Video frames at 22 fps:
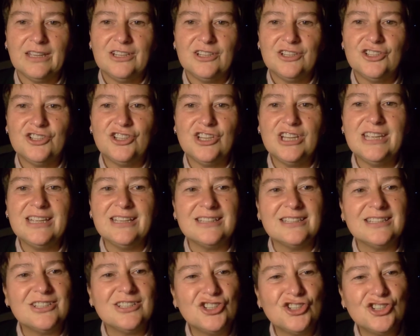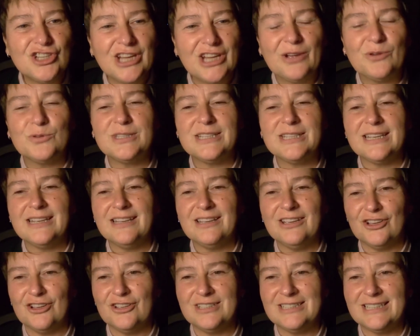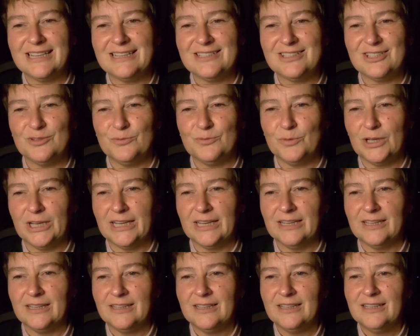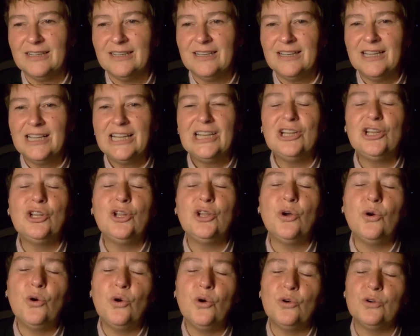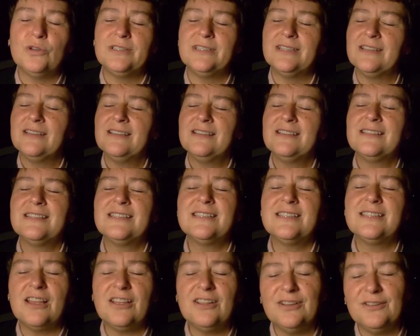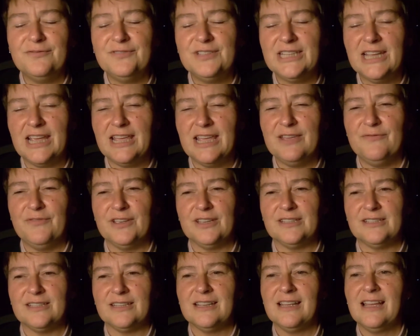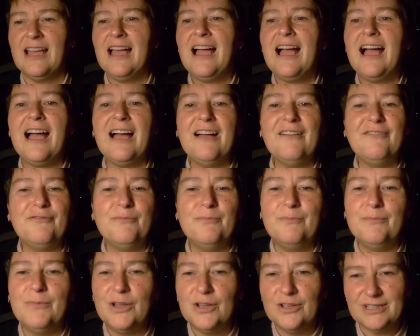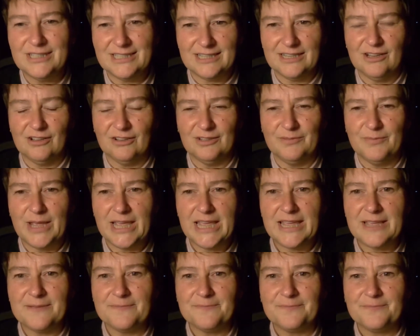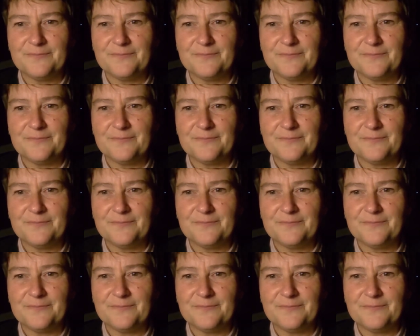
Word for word: She is shouting her testimony Lord, Son of David, have mercy on me.